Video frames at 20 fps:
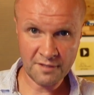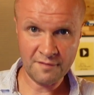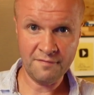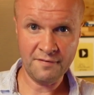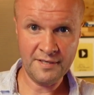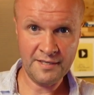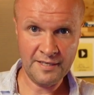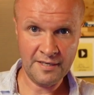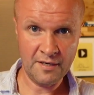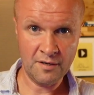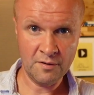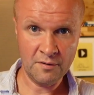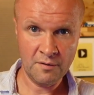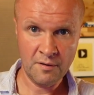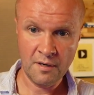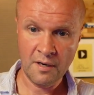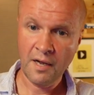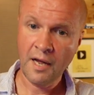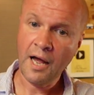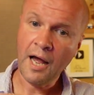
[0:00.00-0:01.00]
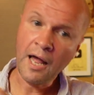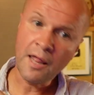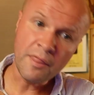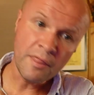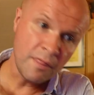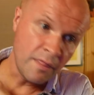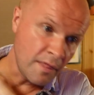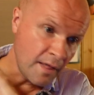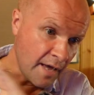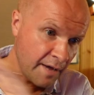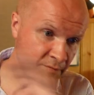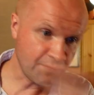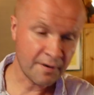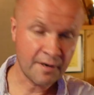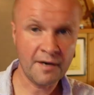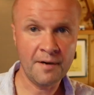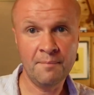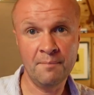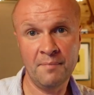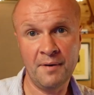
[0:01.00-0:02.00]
the video and never come